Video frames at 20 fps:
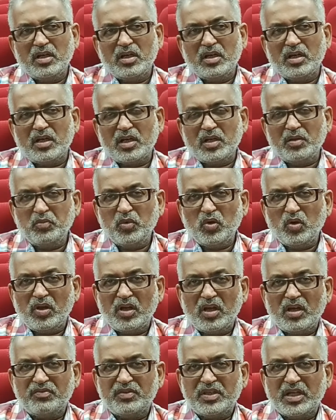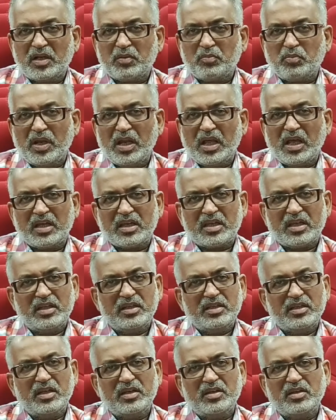a removal of that plaque and
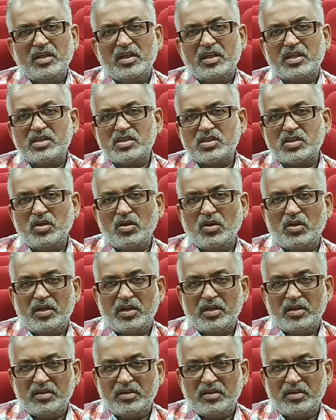then it is cured